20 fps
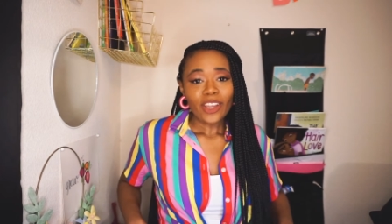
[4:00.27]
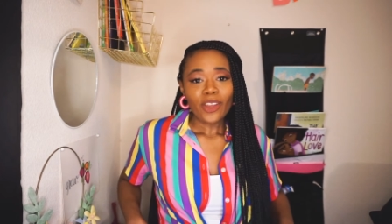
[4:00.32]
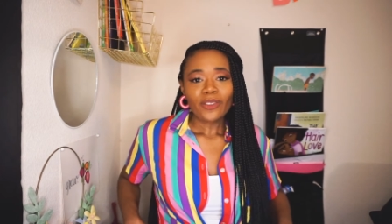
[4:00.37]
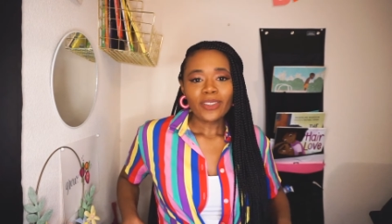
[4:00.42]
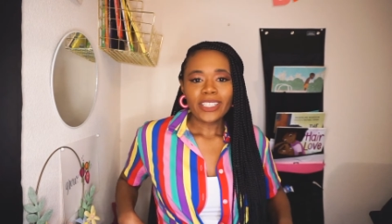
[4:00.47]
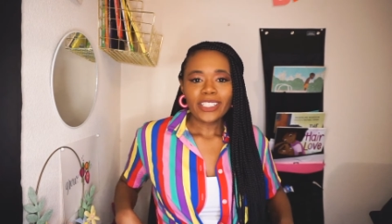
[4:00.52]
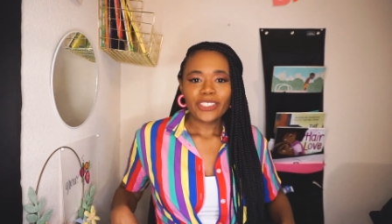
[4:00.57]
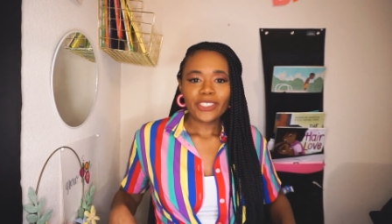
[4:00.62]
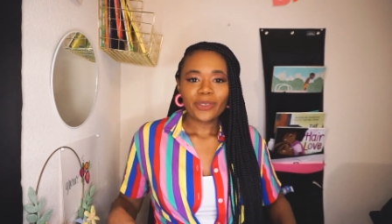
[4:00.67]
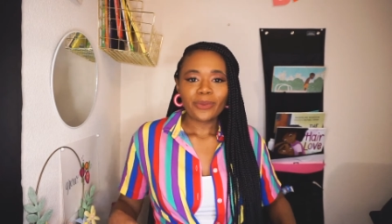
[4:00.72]

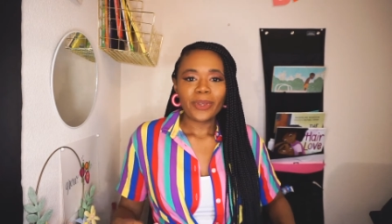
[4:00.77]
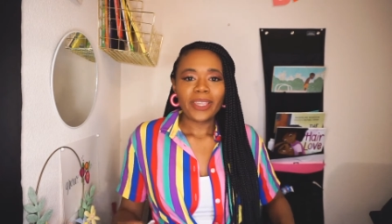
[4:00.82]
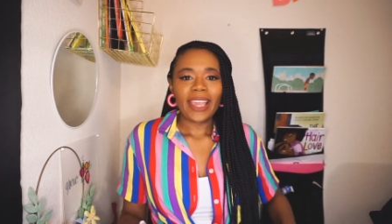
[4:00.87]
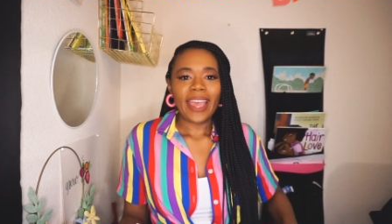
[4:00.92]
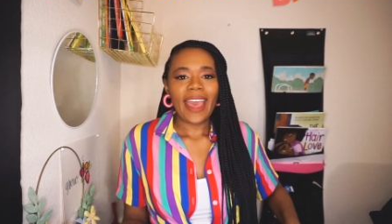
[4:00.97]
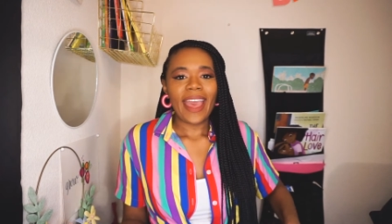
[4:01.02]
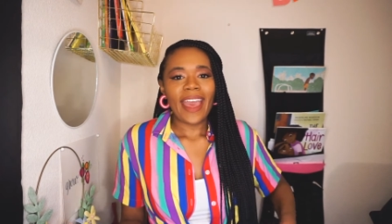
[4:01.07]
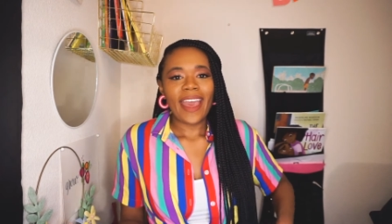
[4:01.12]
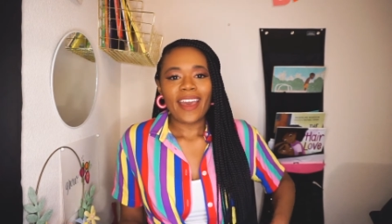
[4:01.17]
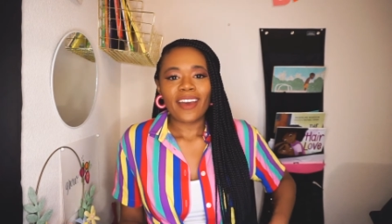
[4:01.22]
only do we
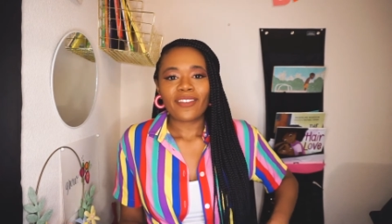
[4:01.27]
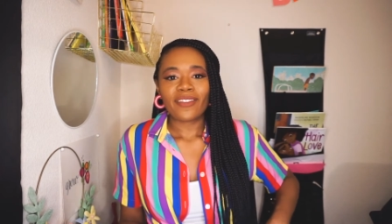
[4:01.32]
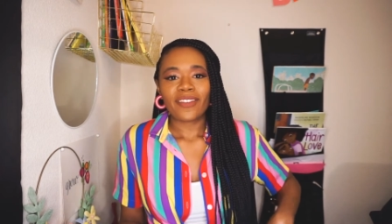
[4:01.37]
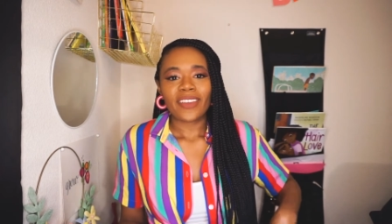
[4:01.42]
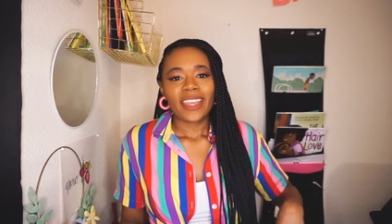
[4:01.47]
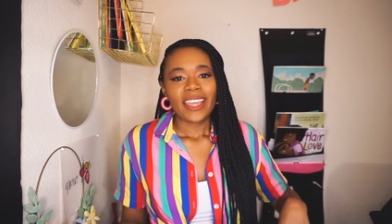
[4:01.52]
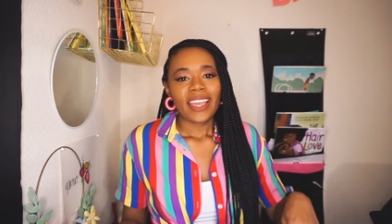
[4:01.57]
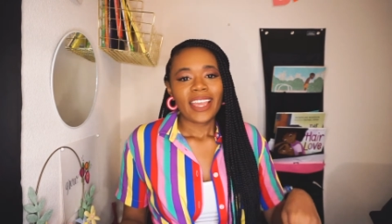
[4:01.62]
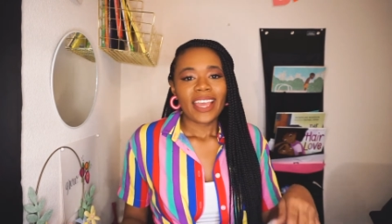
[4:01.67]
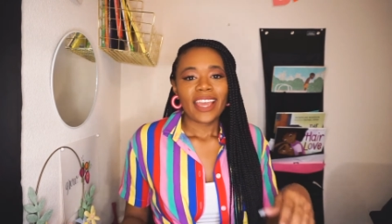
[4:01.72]
have
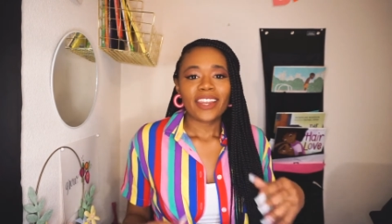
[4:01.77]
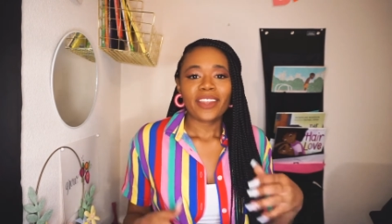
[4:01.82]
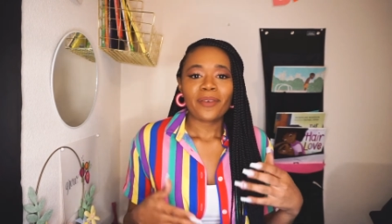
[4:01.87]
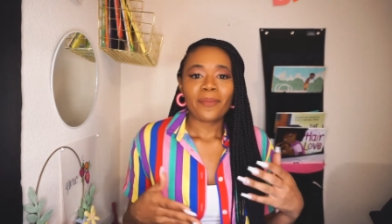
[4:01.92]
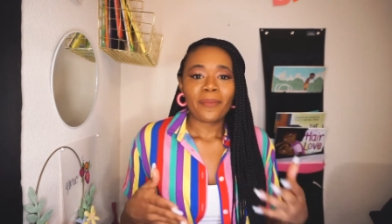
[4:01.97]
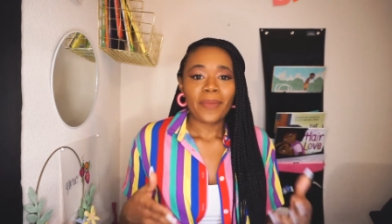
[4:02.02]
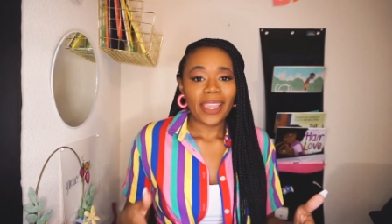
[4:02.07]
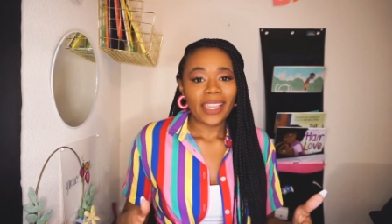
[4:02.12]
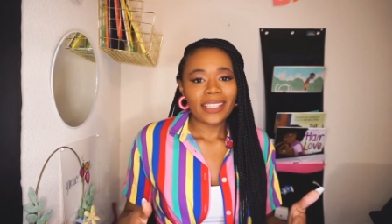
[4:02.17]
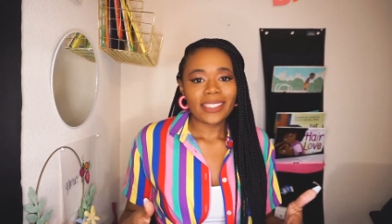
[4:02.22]
an
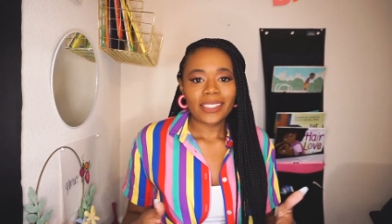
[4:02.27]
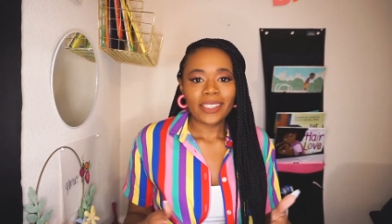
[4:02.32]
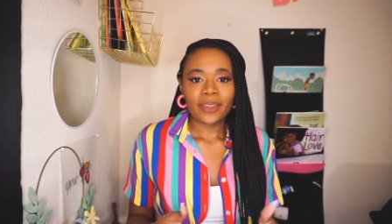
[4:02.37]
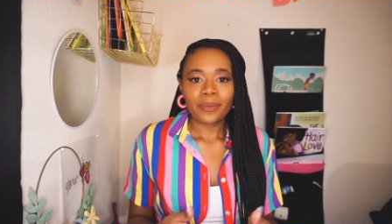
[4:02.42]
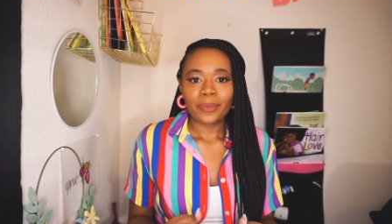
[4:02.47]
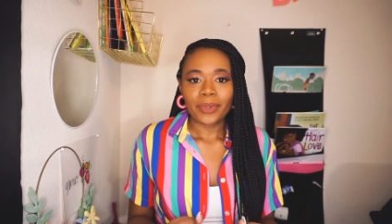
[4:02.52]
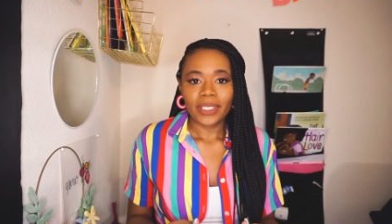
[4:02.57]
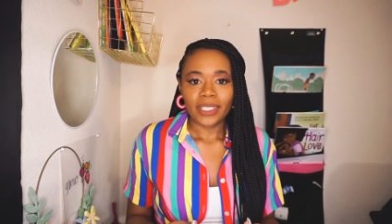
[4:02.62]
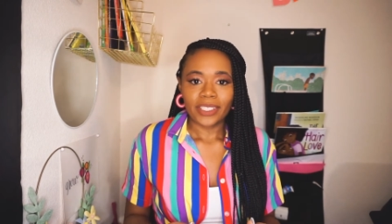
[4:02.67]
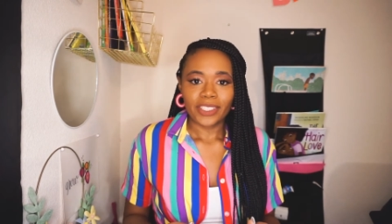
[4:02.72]
amazing
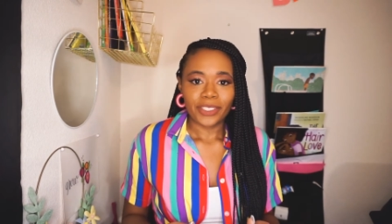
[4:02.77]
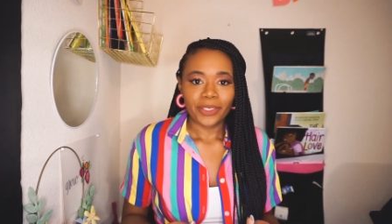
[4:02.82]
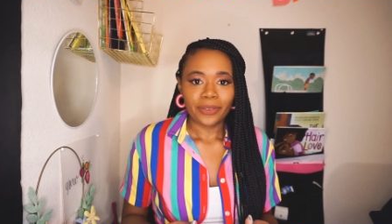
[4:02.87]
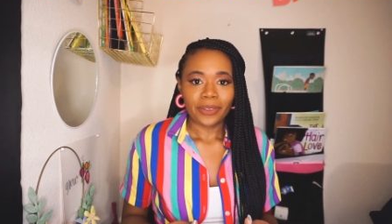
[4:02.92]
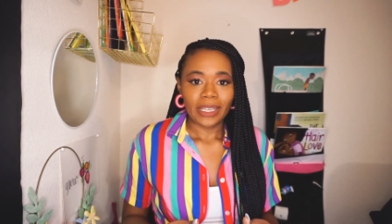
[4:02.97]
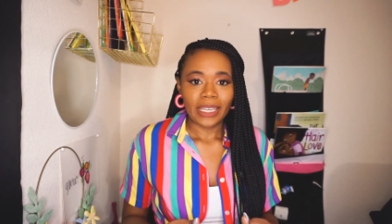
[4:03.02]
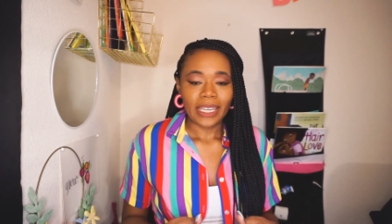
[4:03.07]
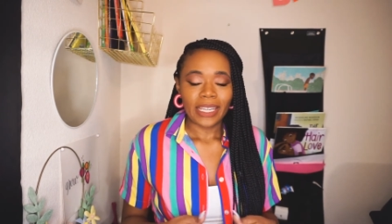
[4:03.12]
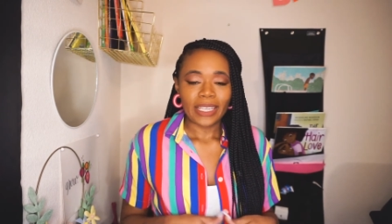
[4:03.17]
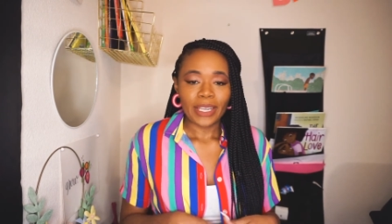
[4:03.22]
book to
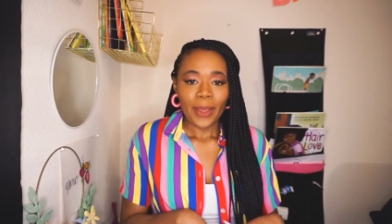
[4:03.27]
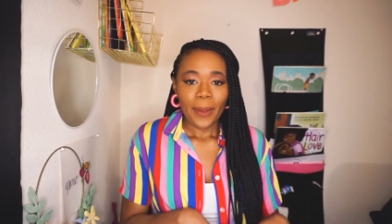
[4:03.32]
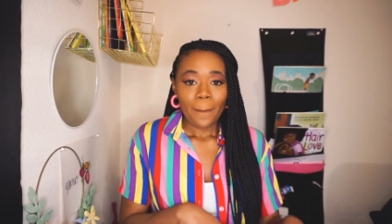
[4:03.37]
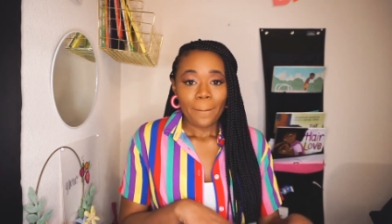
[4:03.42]
read,